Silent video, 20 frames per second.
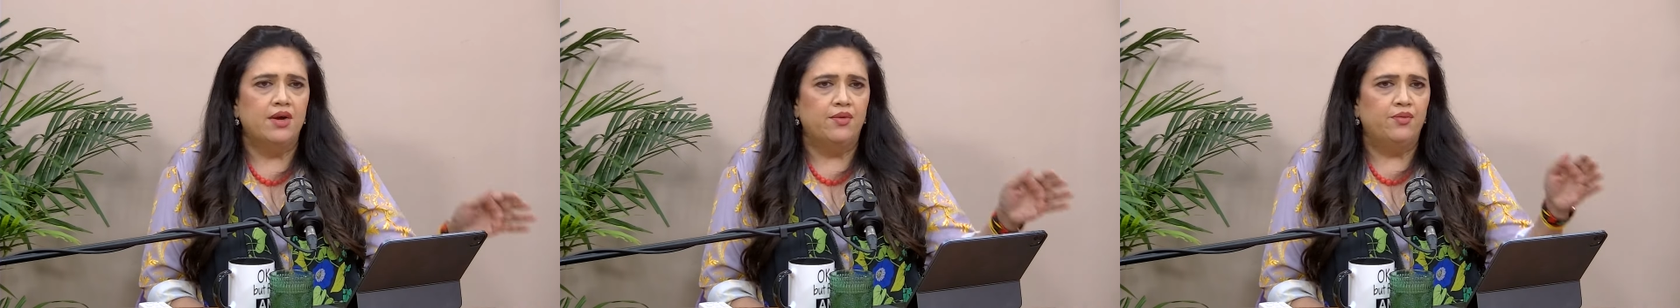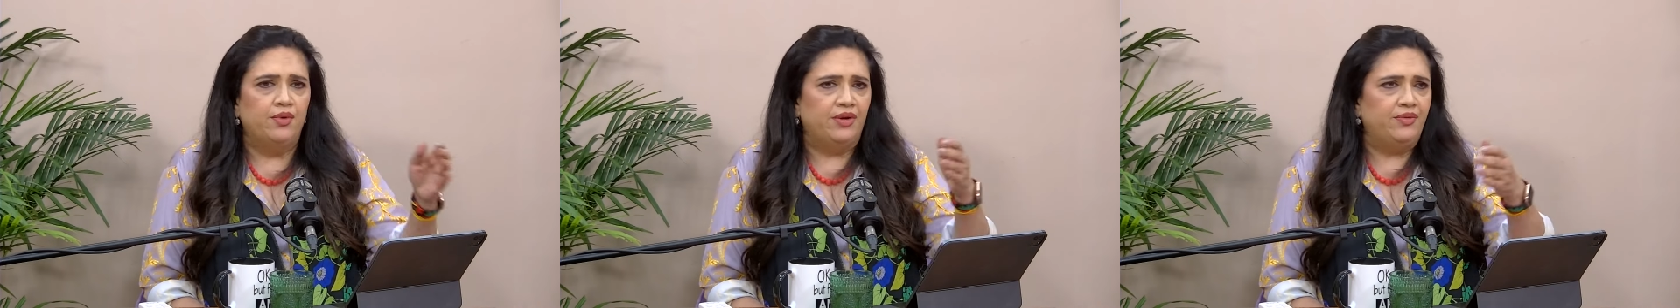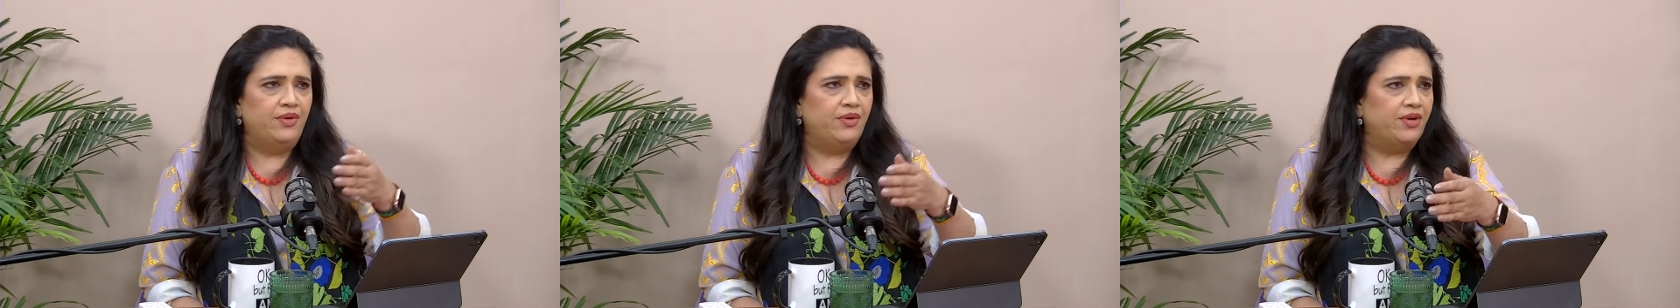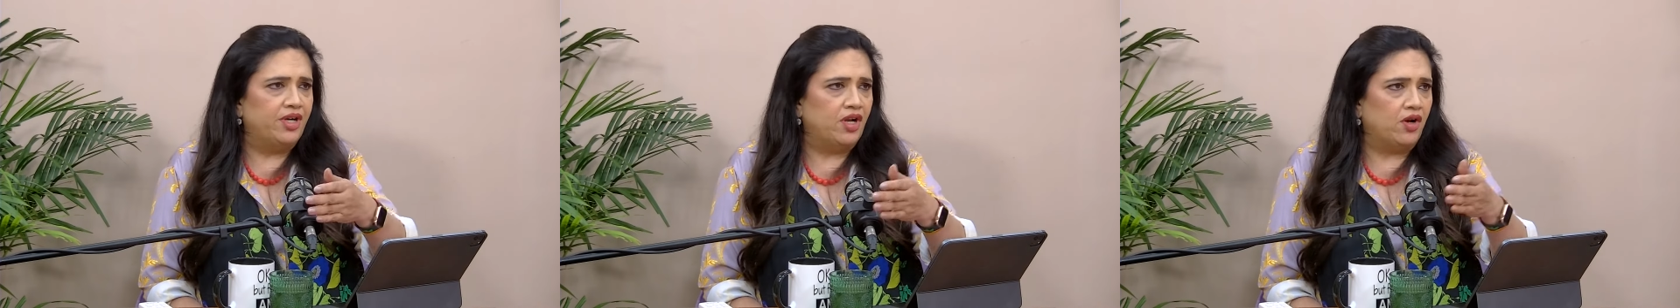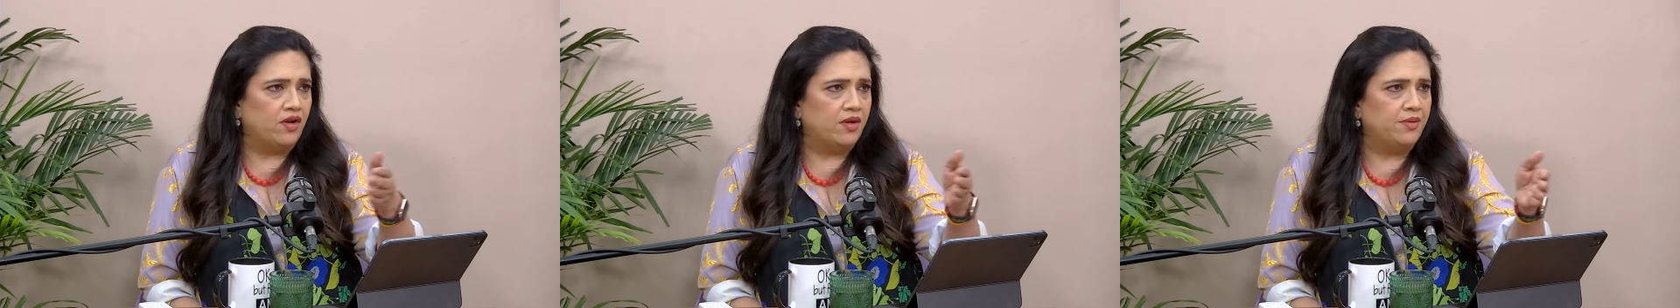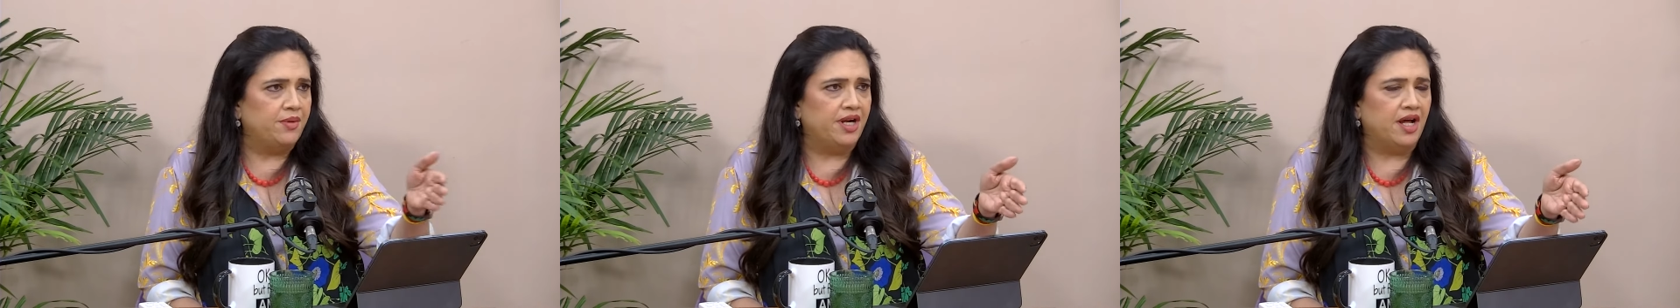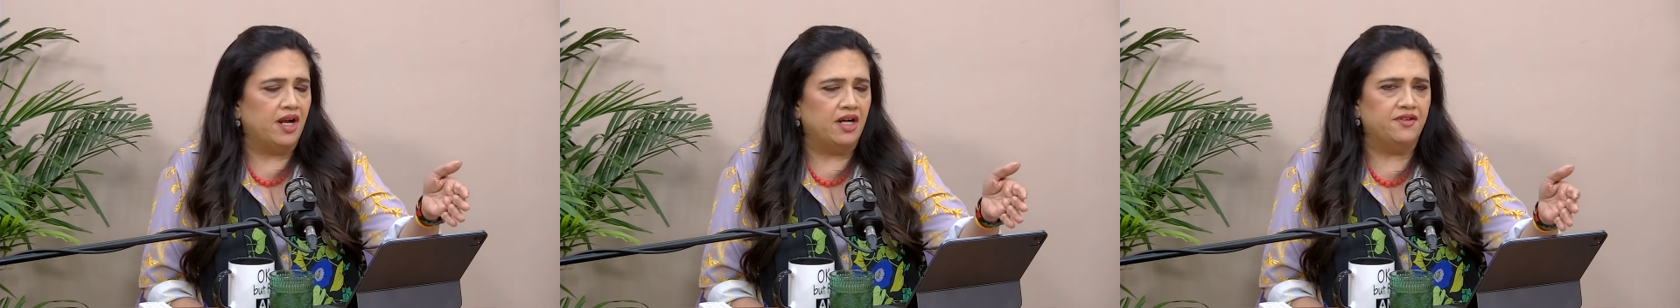When we were talking
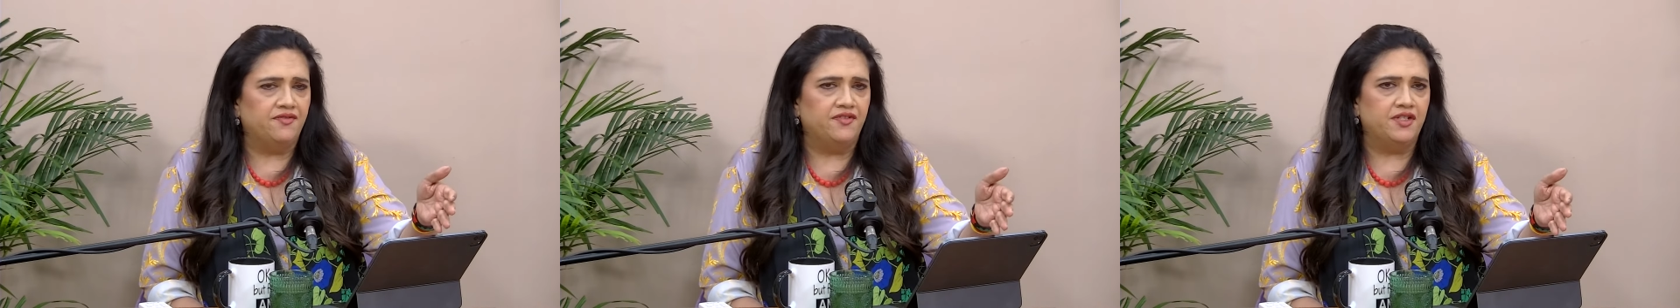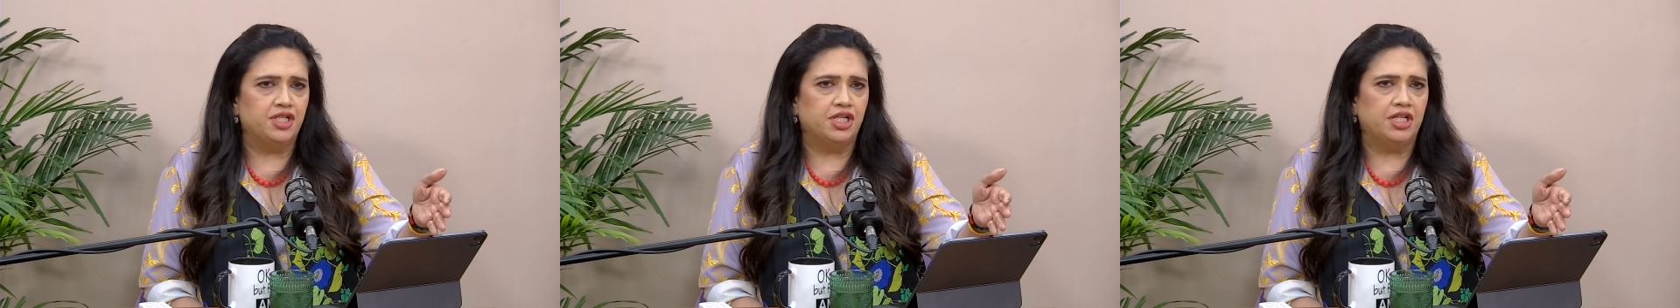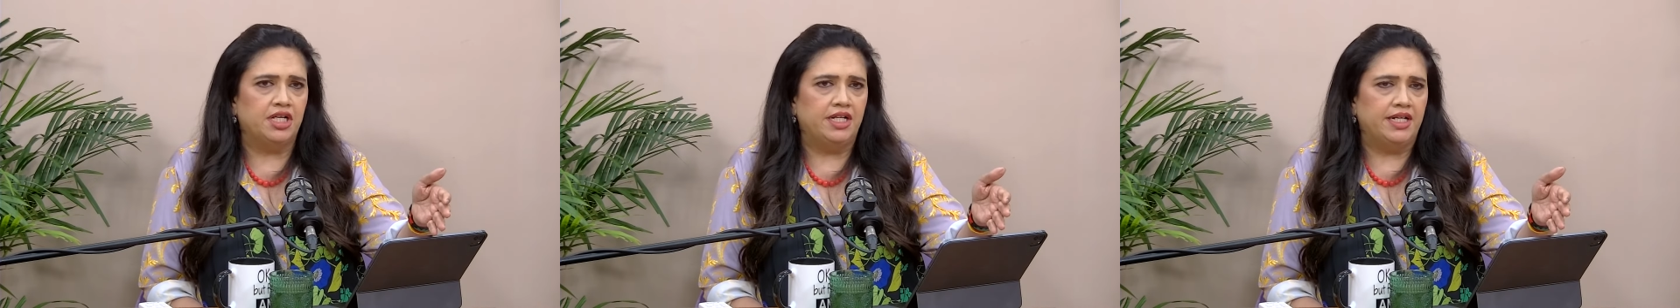about artificial